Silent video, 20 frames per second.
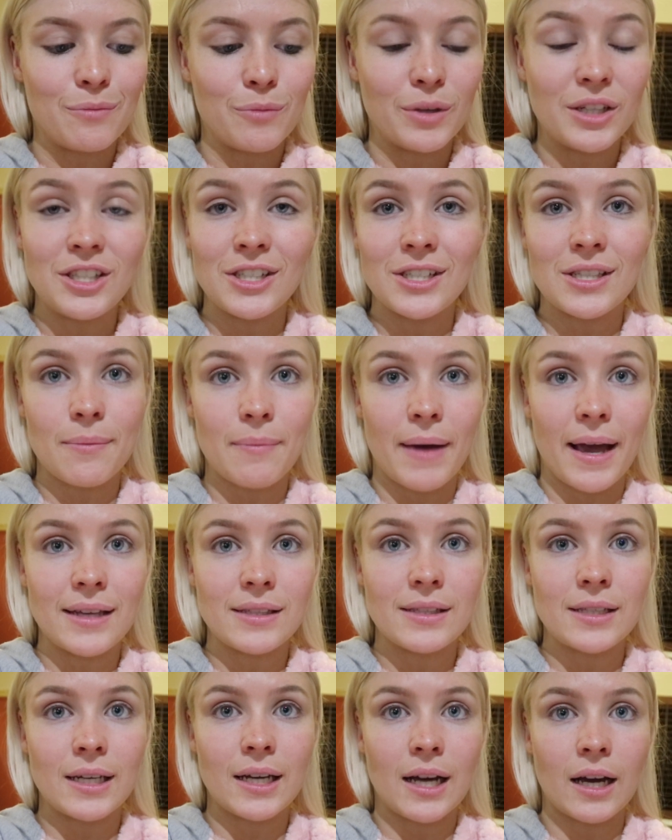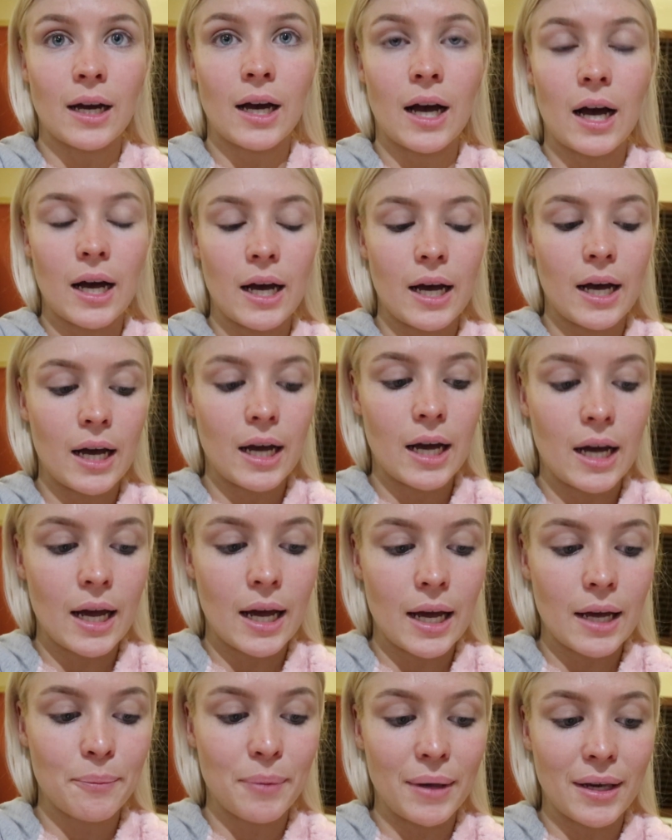which is amazing,
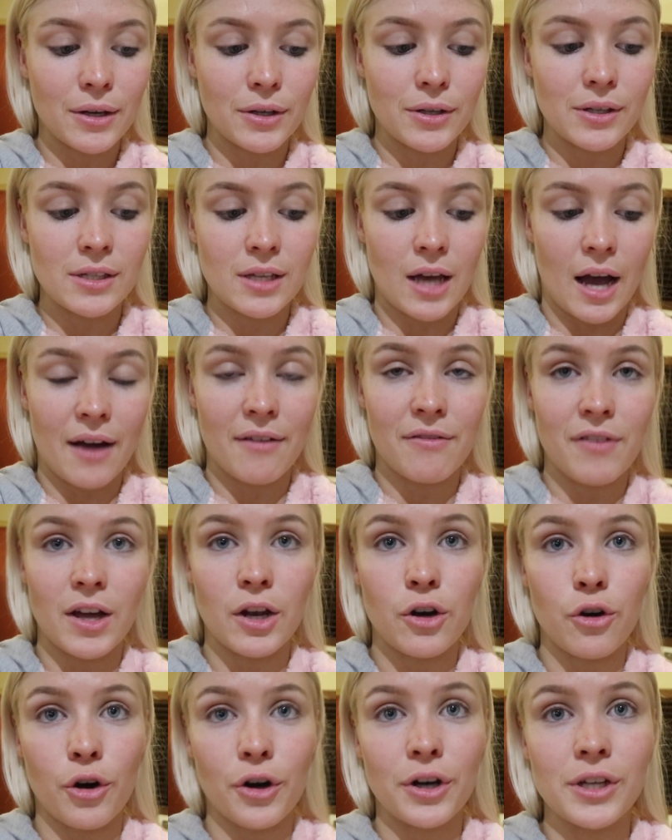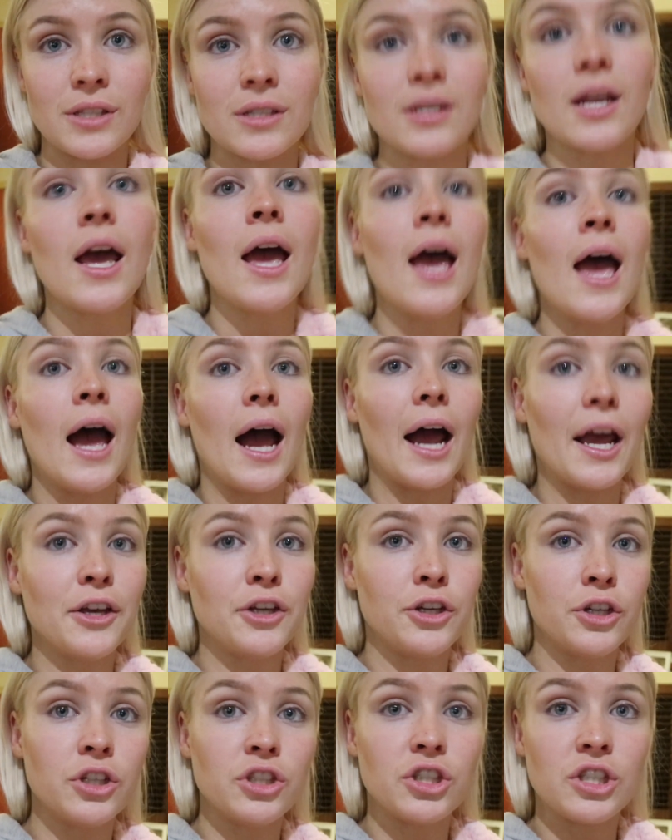because I've noticed a
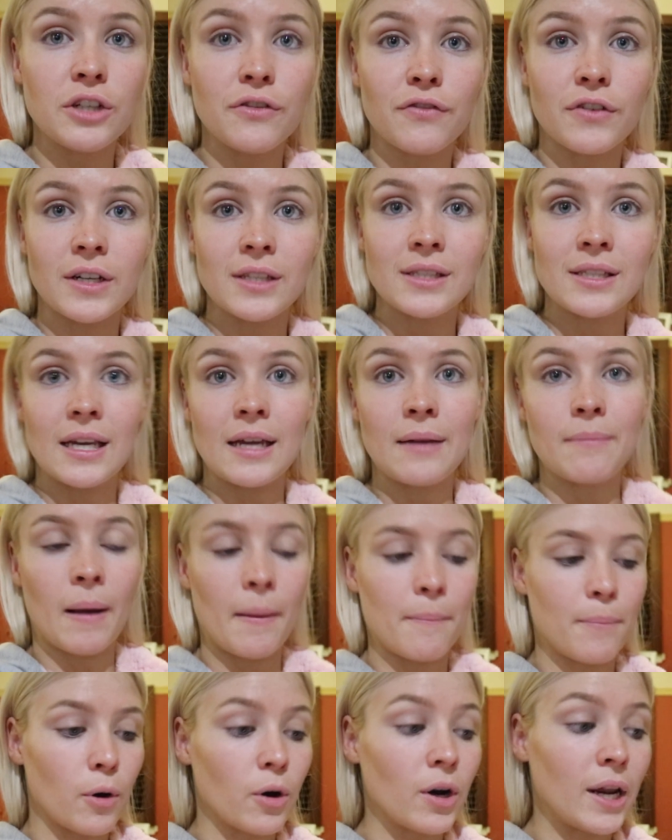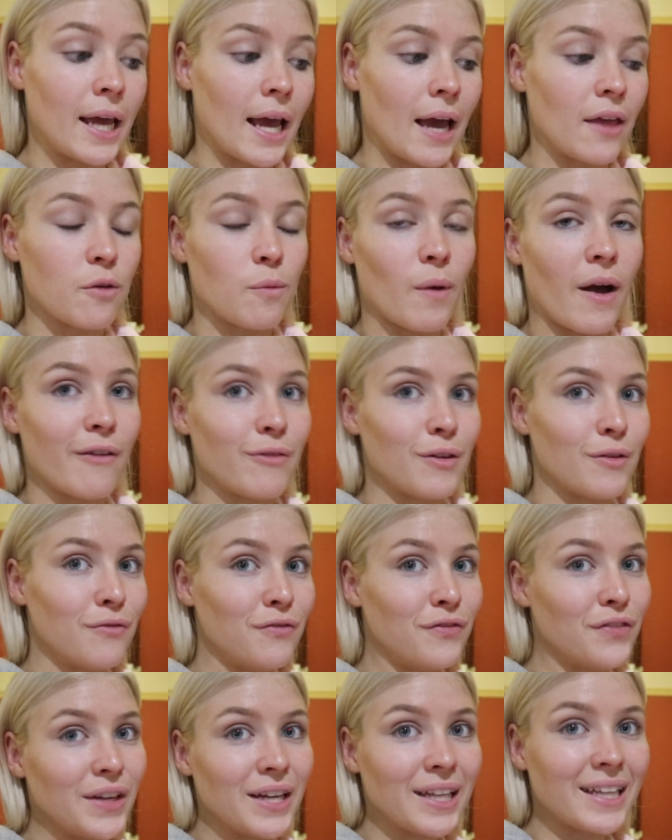huge difference in my body and the way I've been
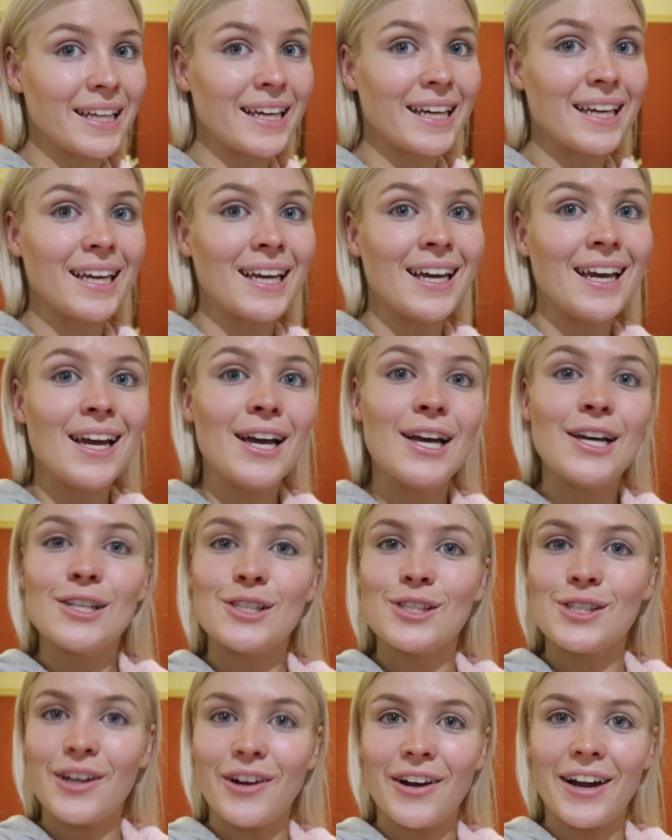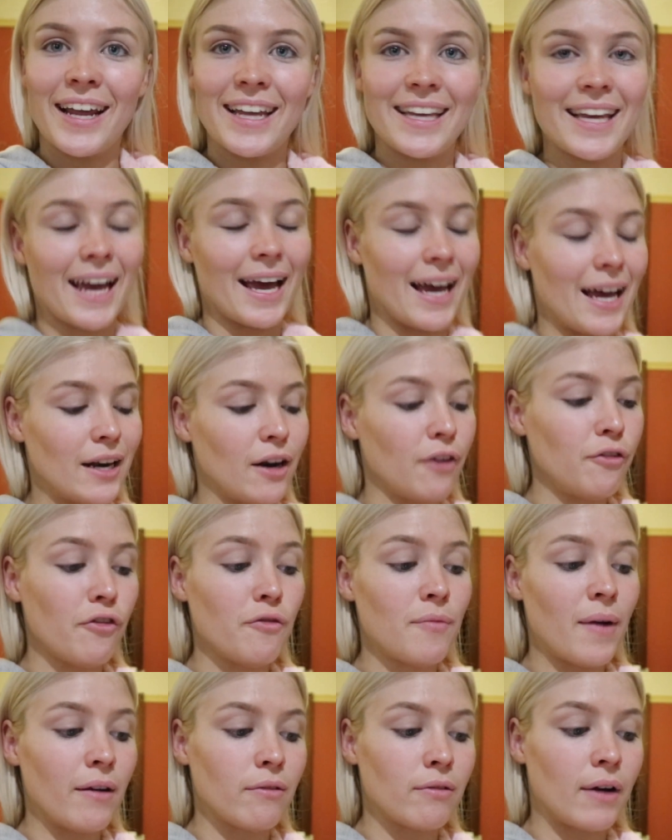feeling. So yeah, enough
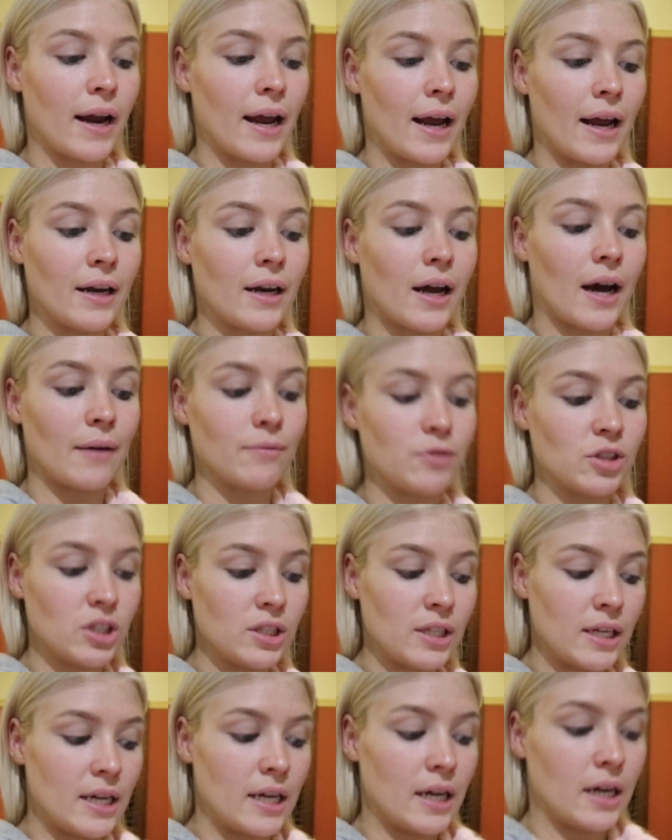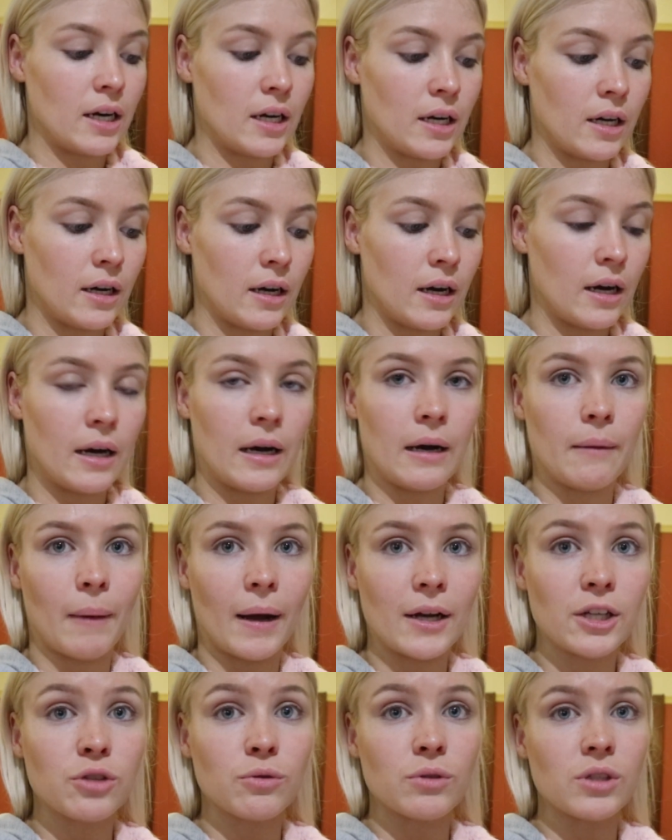of my rant. I'm just here. I
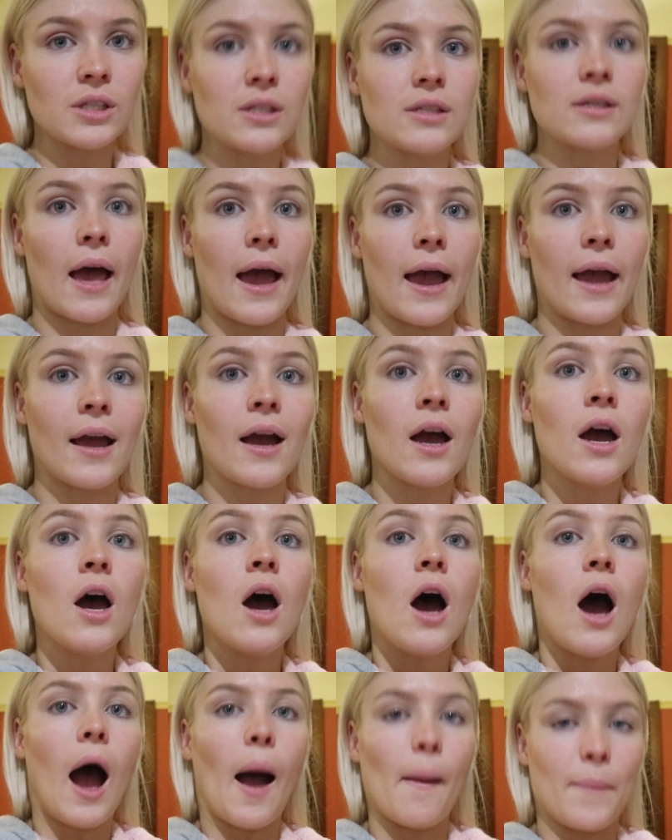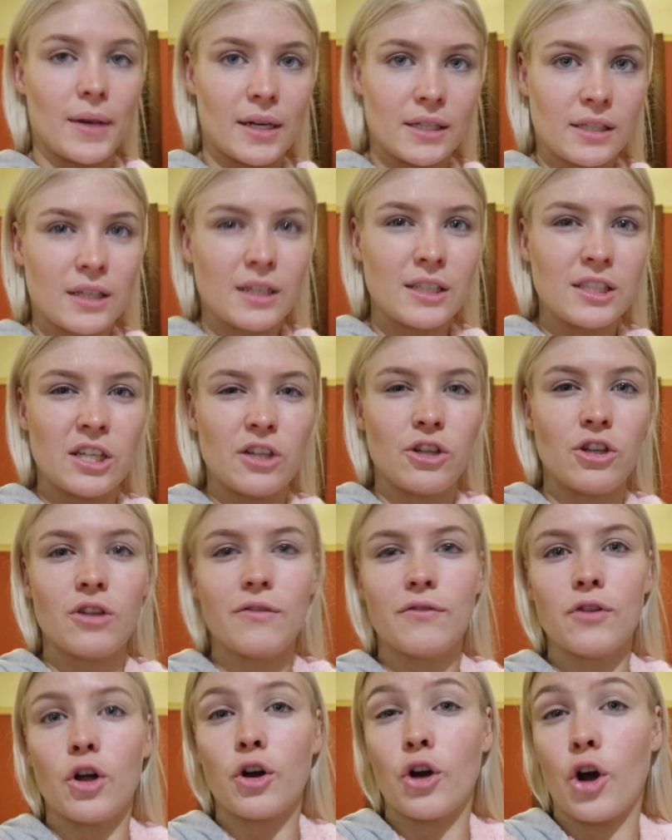just wanted to say I'm going to continue
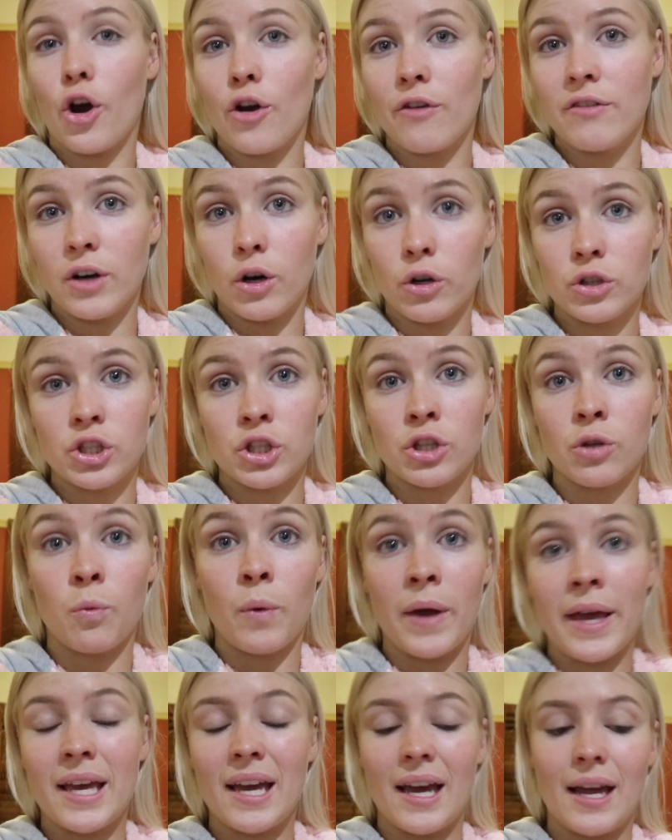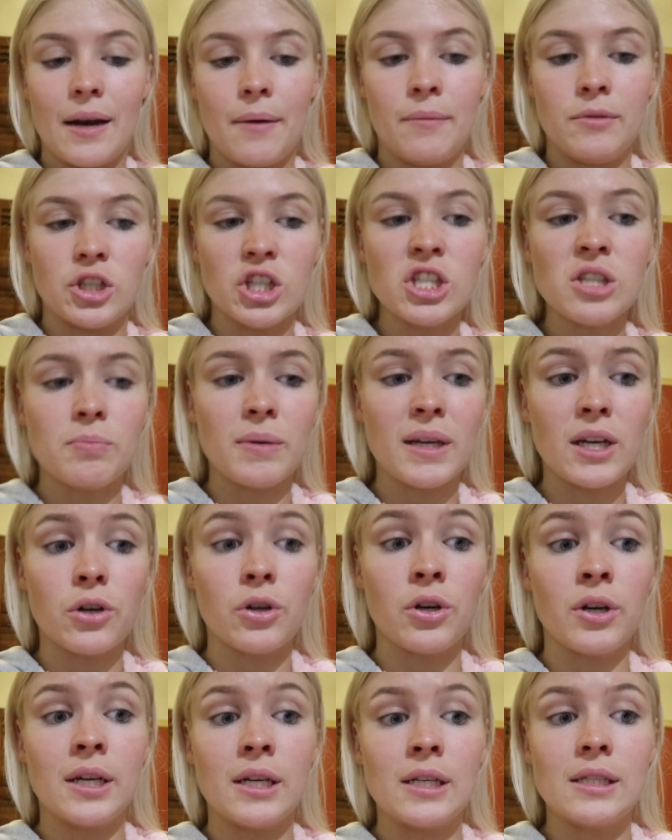the vlog over onto the weekend, just
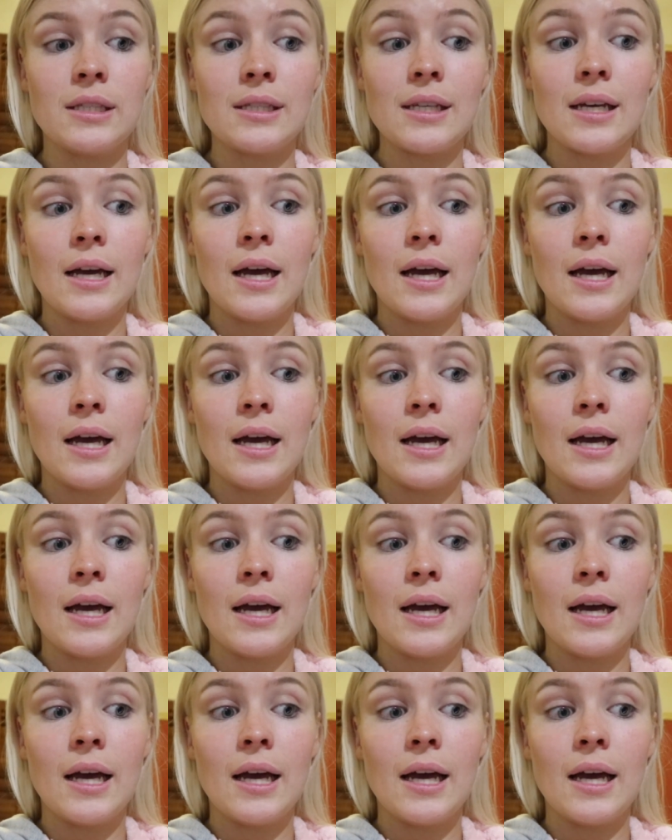because